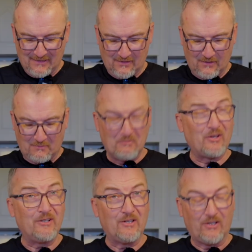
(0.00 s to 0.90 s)
Although my
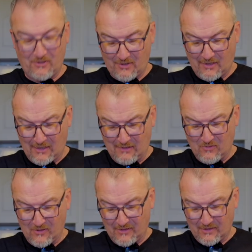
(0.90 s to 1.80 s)
mother-in-law used to think it
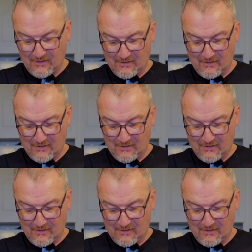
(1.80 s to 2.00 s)
was.